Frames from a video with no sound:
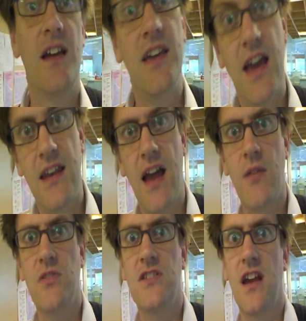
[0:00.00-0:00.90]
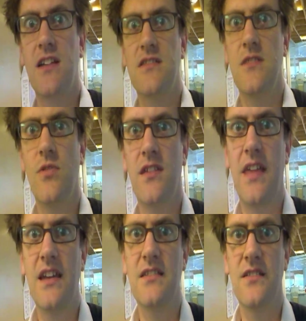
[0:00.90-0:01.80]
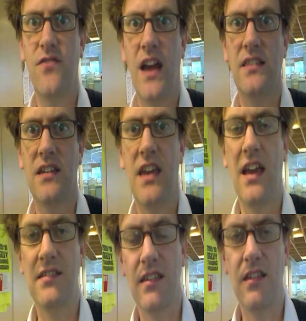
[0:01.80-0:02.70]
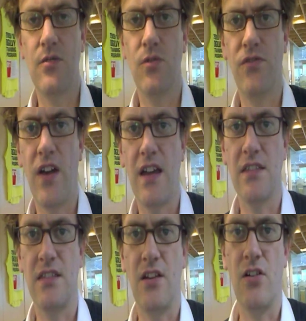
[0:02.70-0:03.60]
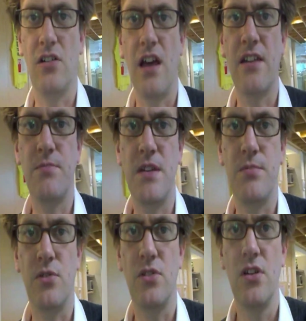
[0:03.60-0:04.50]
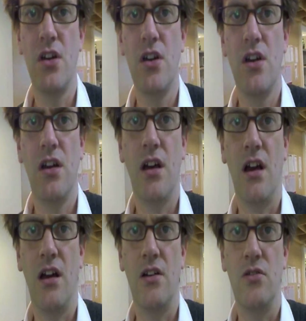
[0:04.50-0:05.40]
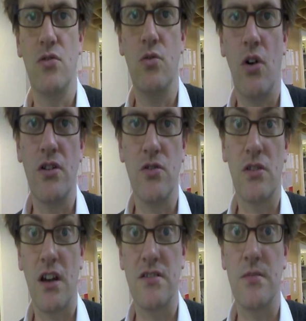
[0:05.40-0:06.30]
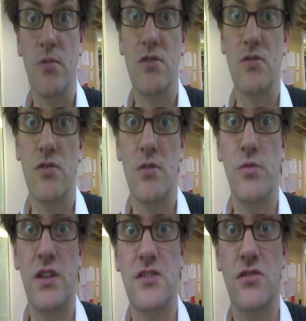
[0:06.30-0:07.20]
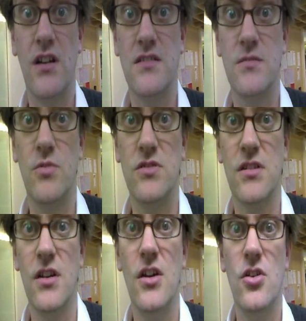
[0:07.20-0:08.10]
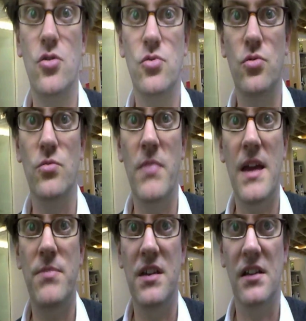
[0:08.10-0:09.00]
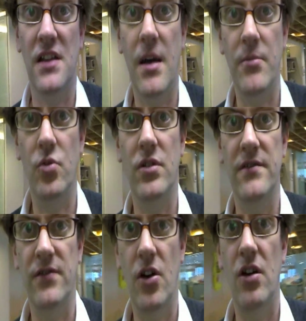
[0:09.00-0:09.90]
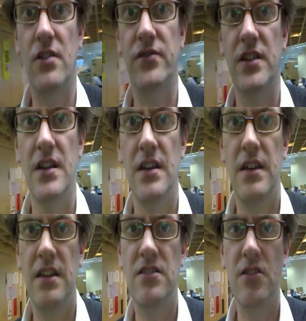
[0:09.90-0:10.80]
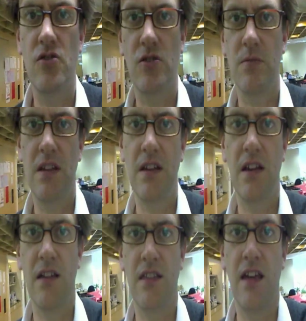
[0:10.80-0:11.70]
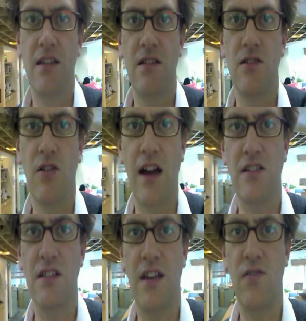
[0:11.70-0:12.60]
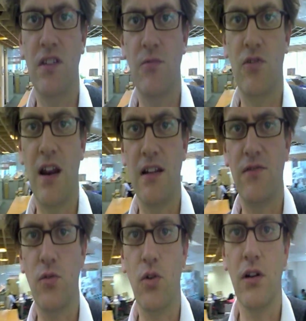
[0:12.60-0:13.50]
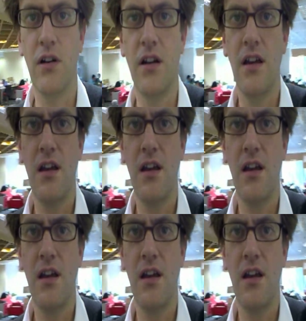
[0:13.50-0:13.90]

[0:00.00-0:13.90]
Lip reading: Again, I would check and see whether that is in fact the case. I think you will find that there are a lot of people who are your customers or your potential customers who may be a lot more involved in social media than you're actually giving them credit for.